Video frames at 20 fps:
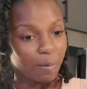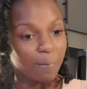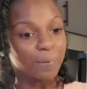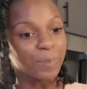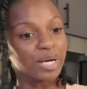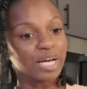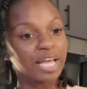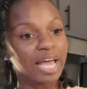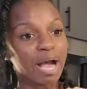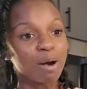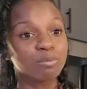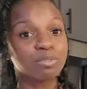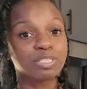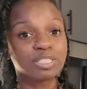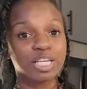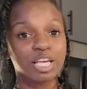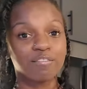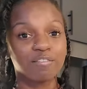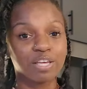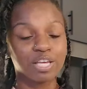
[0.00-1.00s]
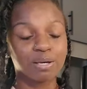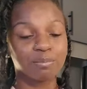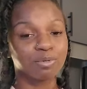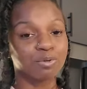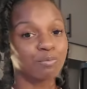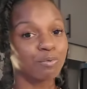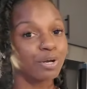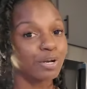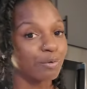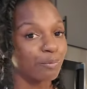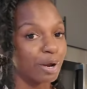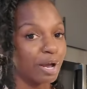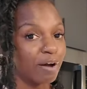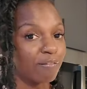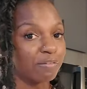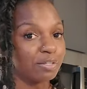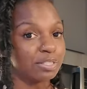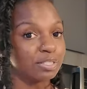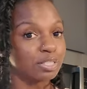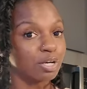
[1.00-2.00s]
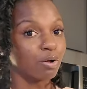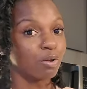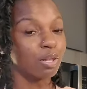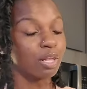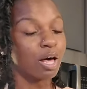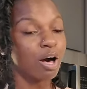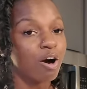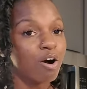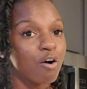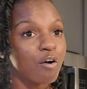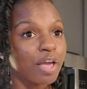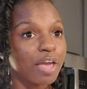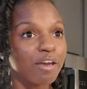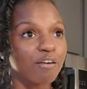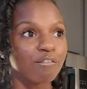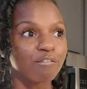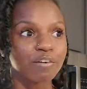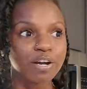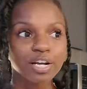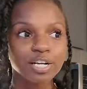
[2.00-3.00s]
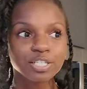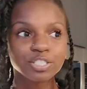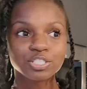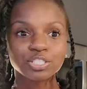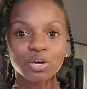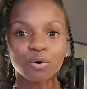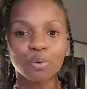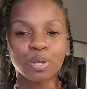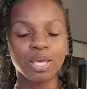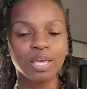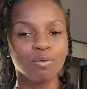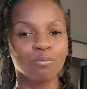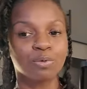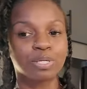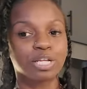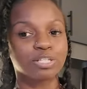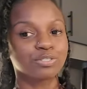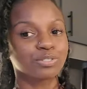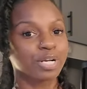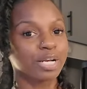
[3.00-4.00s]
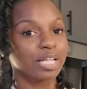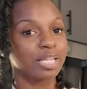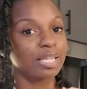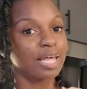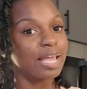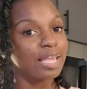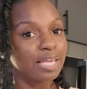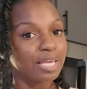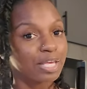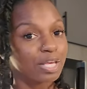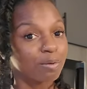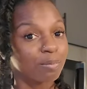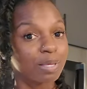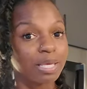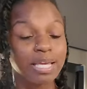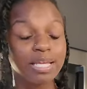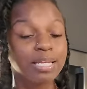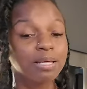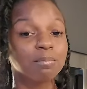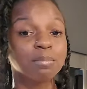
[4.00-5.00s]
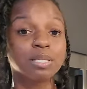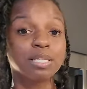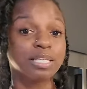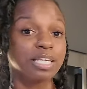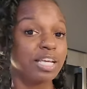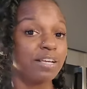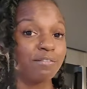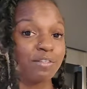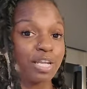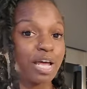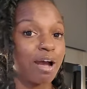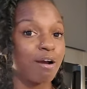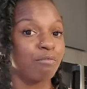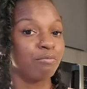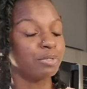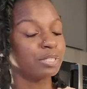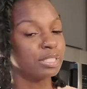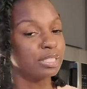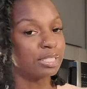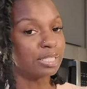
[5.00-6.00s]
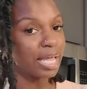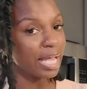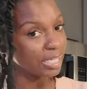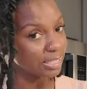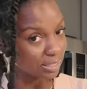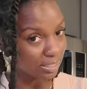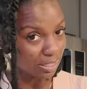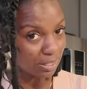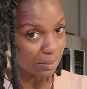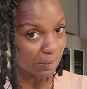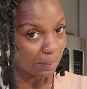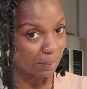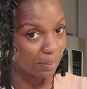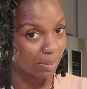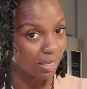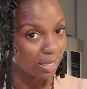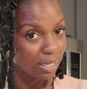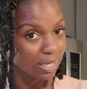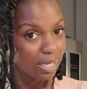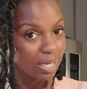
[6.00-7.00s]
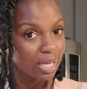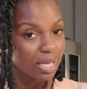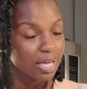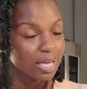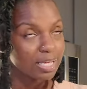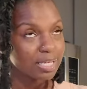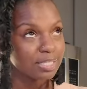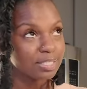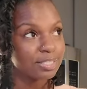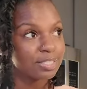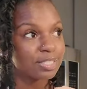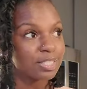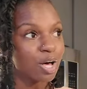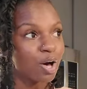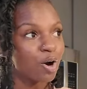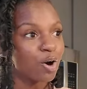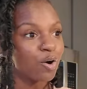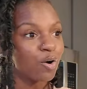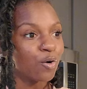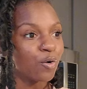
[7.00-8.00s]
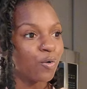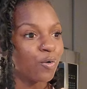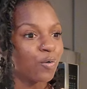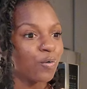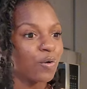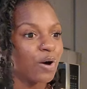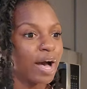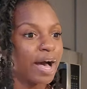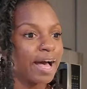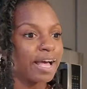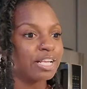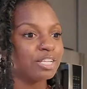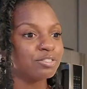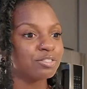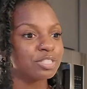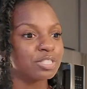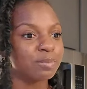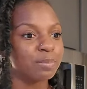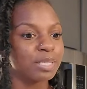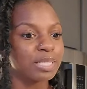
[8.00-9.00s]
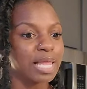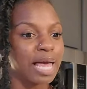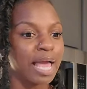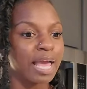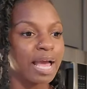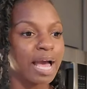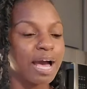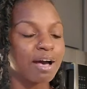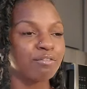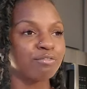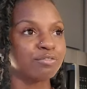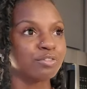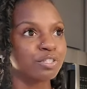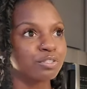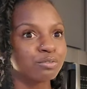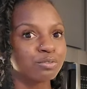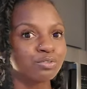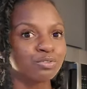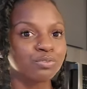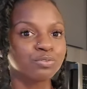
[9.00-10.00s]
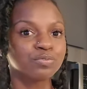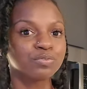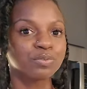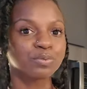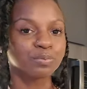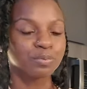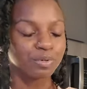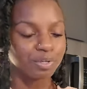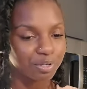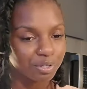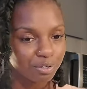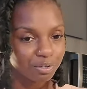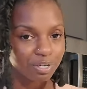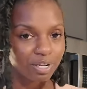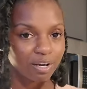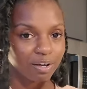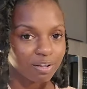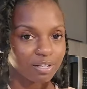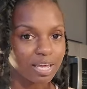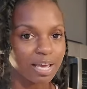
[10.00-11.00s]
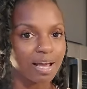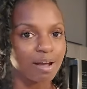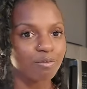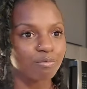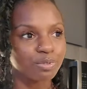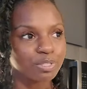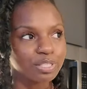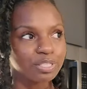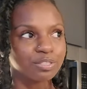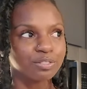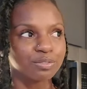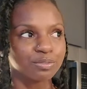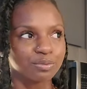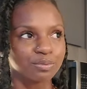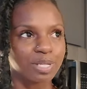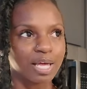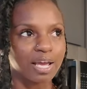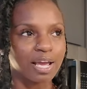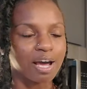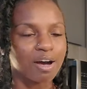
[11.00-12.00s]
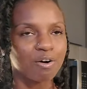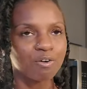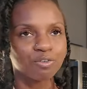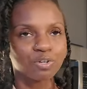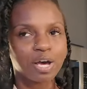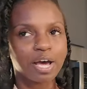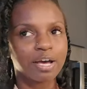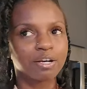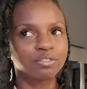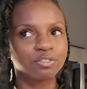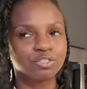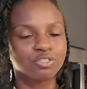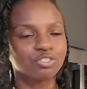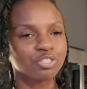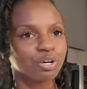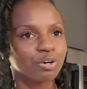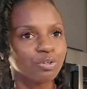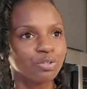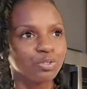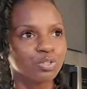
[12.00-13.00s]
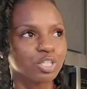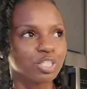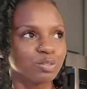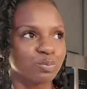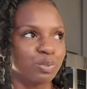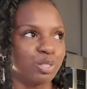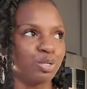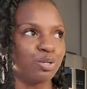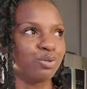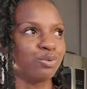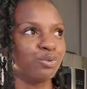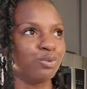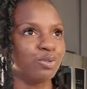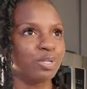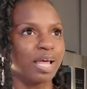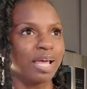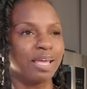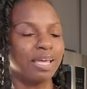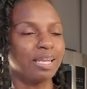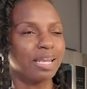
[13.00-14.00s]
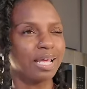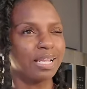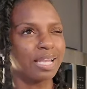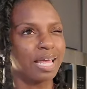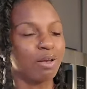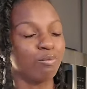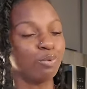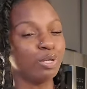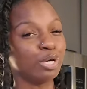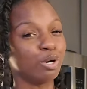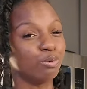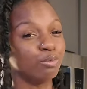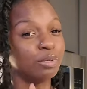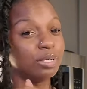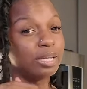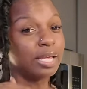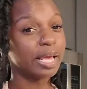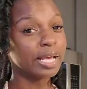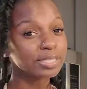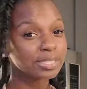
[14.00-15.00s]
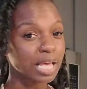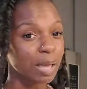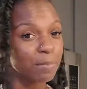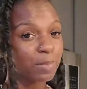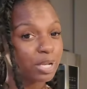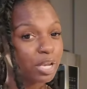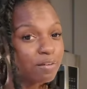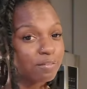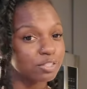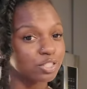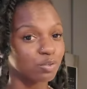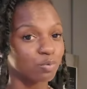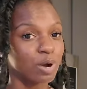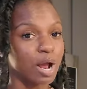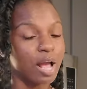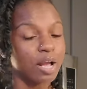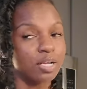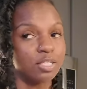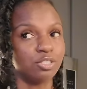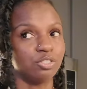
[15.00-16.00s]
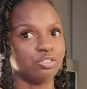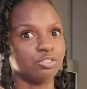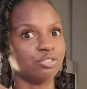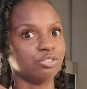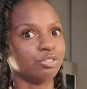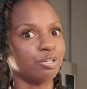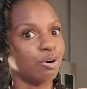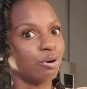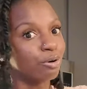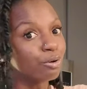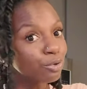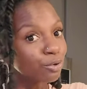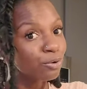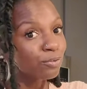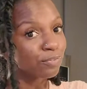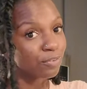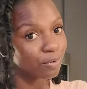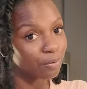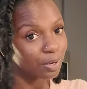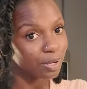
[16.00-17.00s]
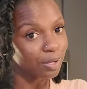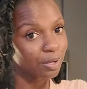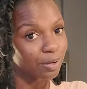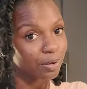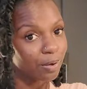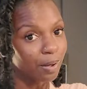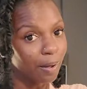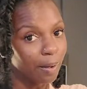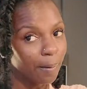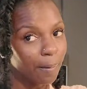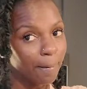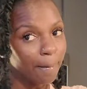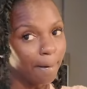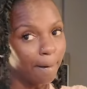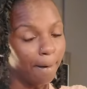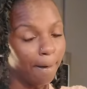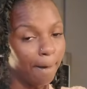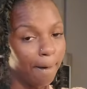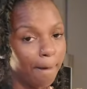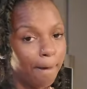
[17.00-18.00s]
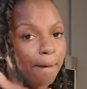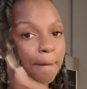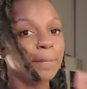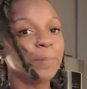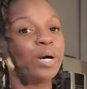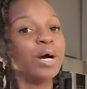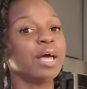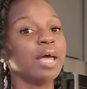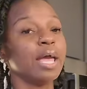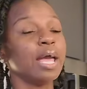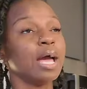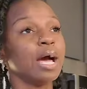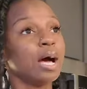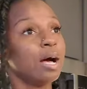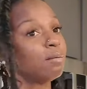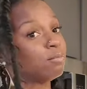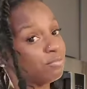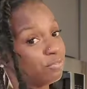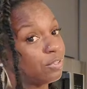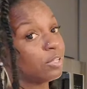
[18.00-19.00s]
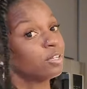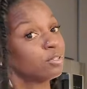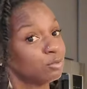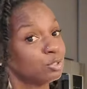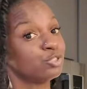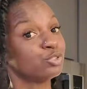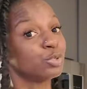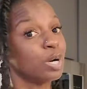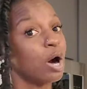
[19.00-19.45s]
But I was giving him the runaround for so long at first. So when I started liking him, he didn't believe that I really liked him. So I used to be like, I fuck with you for real, dog. Like, I really do. Like, I don't know how else to show you because we cool. Like, it ain't like we on that type of level to where I can show you for real. But I'm fucking with you.